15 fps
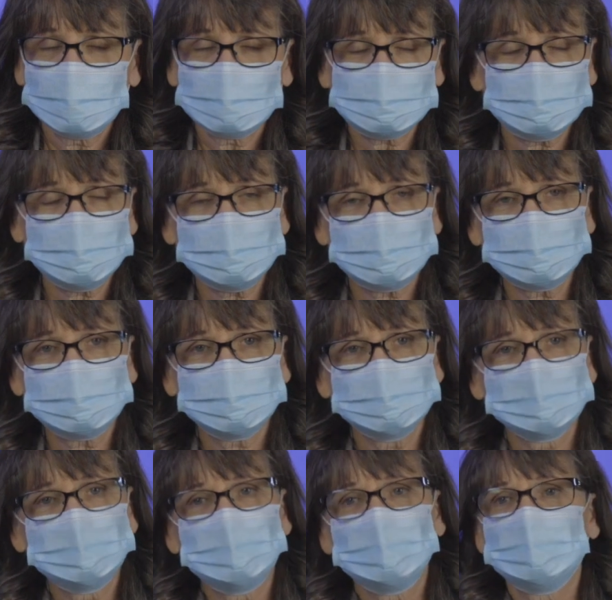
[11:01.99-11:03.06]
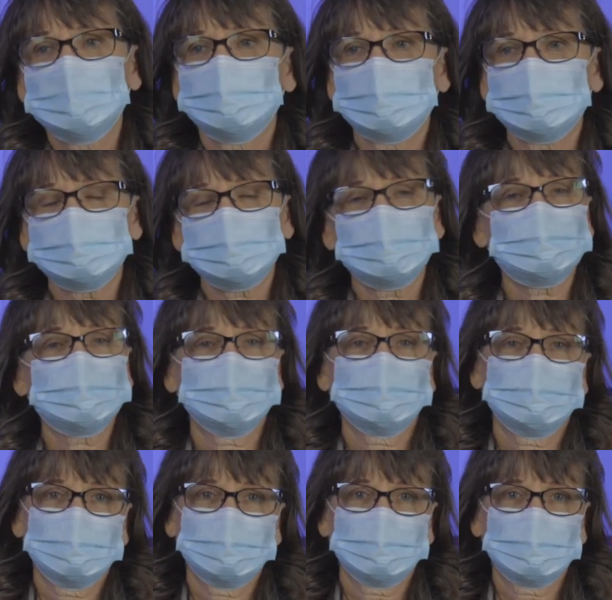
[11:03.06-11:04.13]
has to work, but it's also
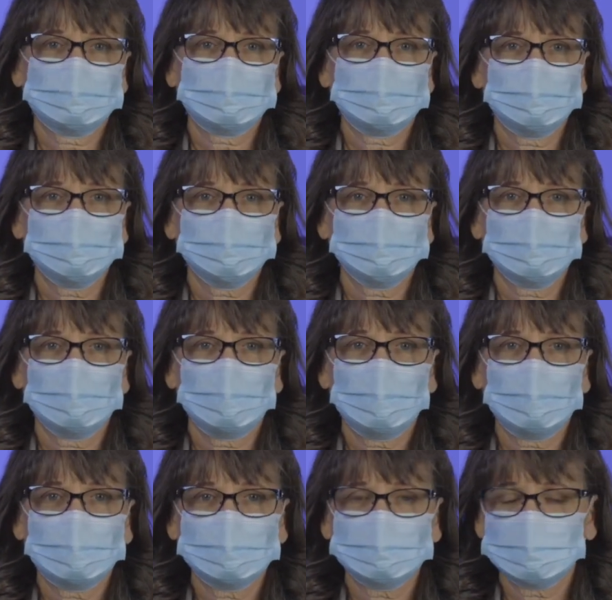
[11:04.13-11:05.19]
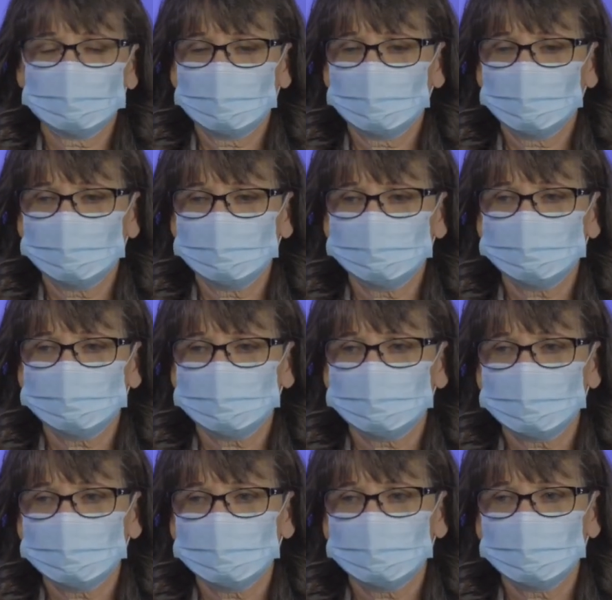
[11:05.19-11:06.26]
such a blessing. And
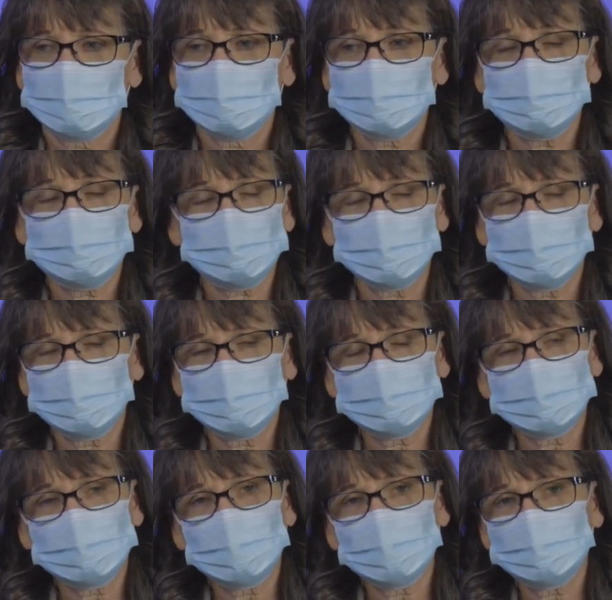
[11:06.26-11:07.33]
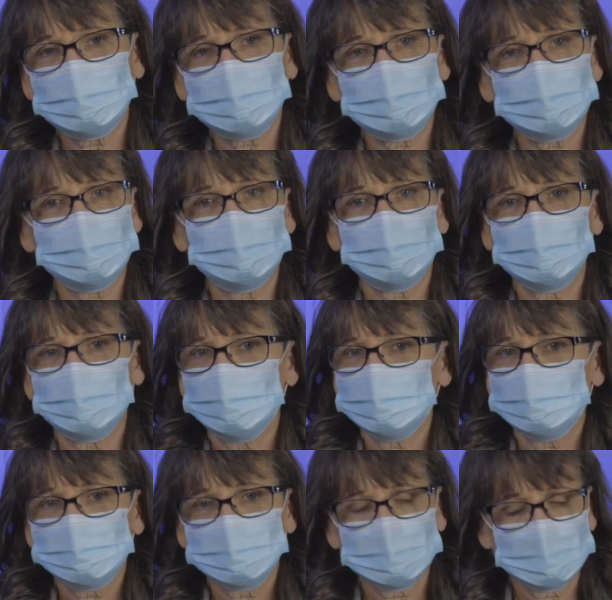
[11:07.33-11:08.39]
I enjoy going to camp meeting, even though
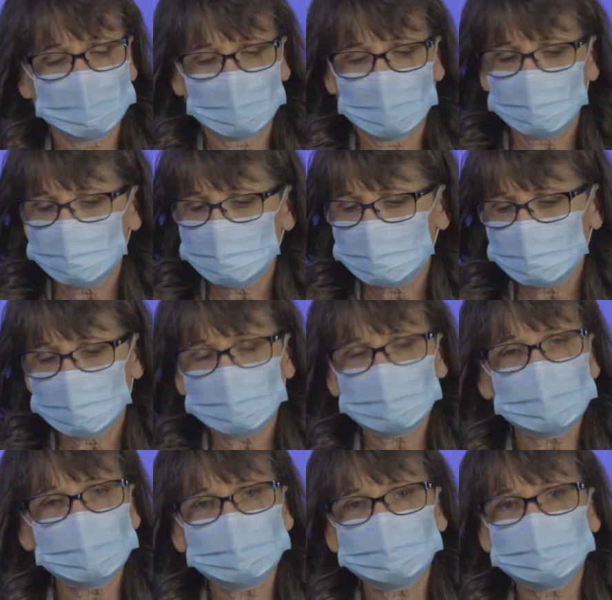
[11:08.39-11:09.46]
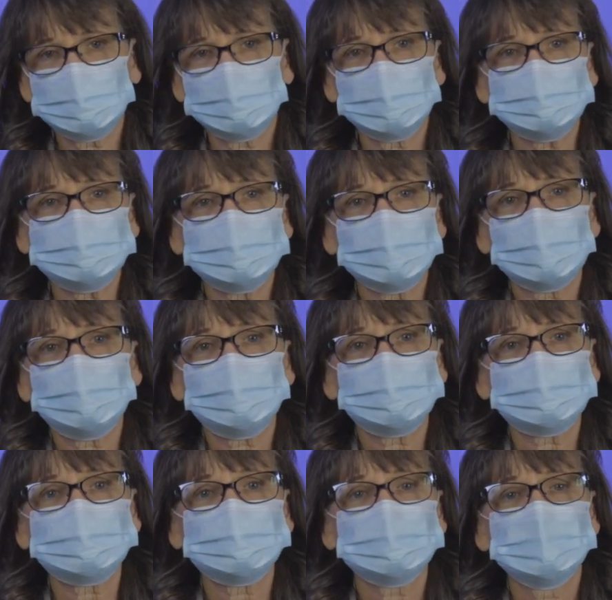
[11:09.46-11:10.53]
I work all kinds of crazy
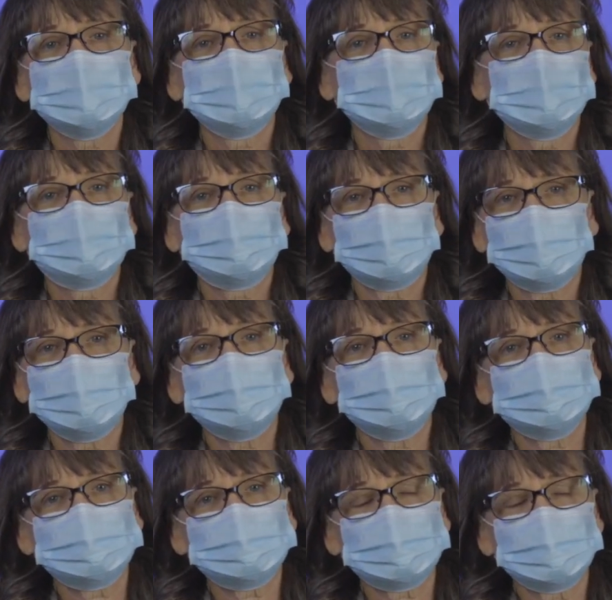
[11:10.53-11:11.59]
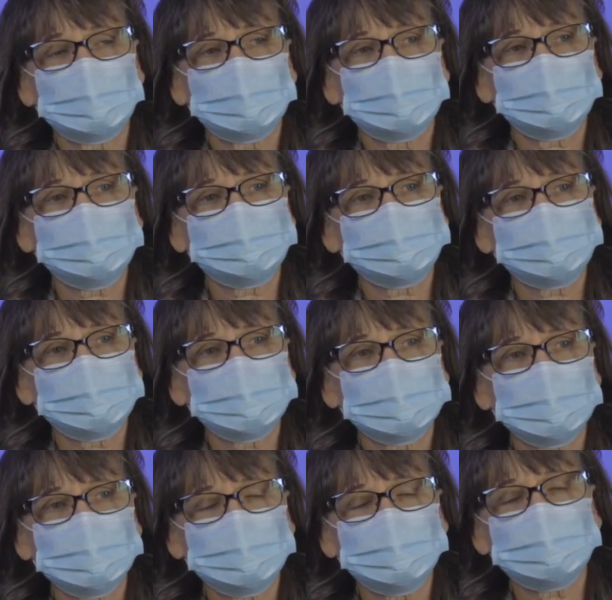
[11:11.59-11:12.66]
hours, but
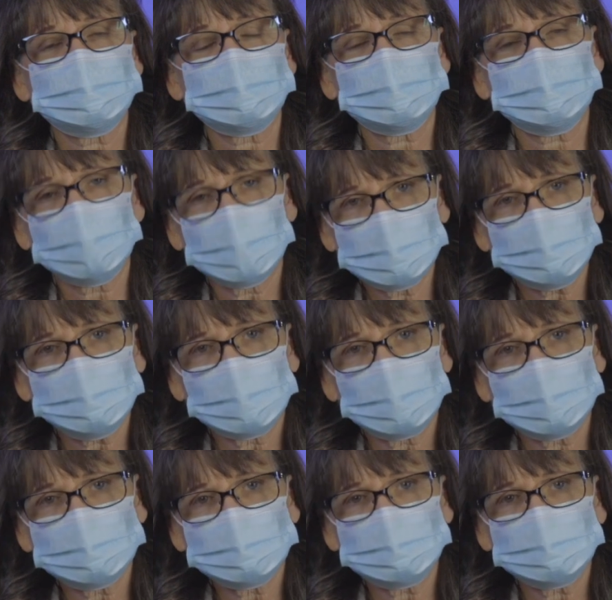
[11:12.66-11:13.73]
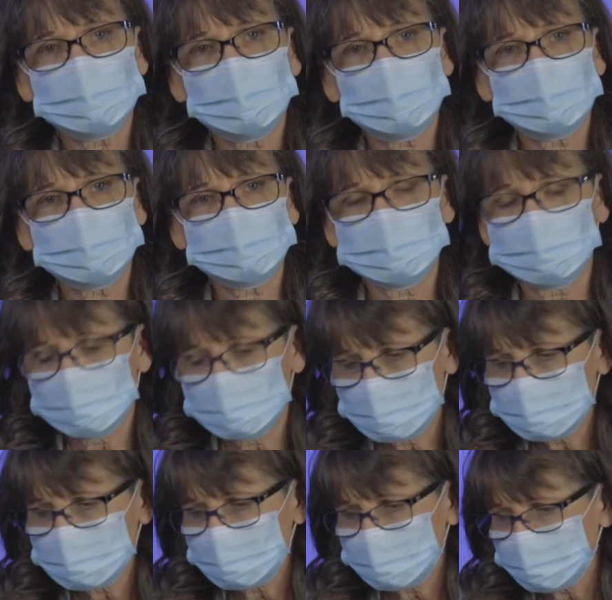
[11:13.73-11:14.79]
it's just a change of pace and
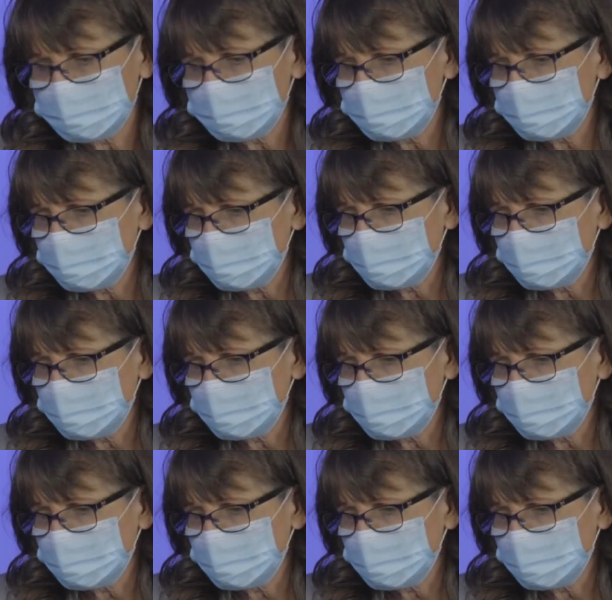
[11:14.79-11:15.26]
something different to your